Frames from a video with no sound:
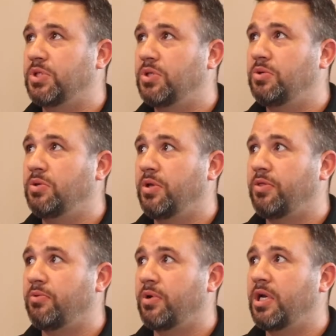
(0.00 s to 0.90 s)
two to
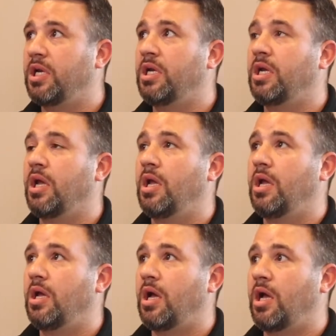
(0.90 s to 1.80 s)
three
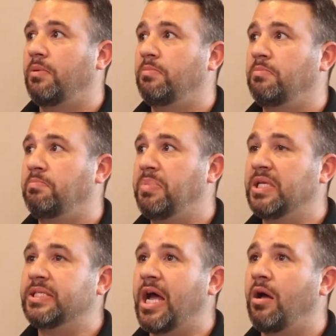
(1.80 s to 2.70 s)
um,
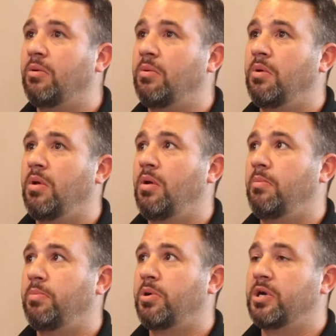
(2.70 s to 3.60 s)
bids out
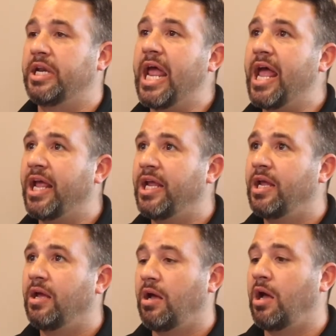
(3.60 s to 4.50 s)
per day,
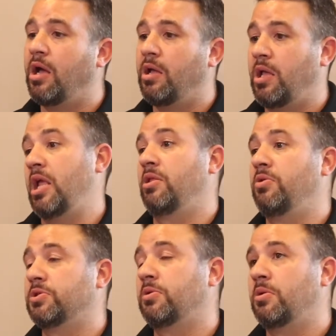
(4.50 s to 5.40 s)
uh, and
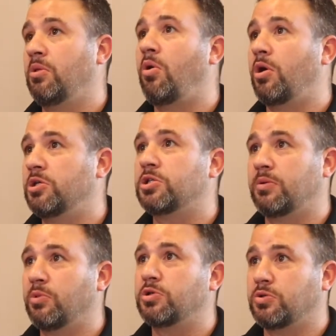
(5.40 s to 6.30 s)
those are large
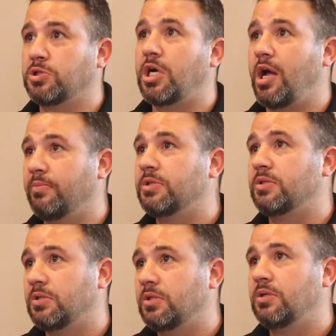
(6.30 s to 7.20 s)
commercial
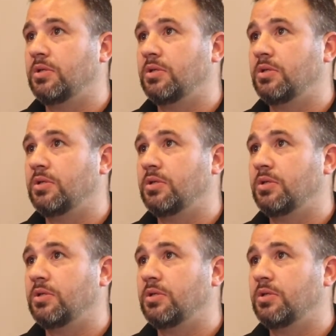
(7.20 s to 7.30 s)
jobs.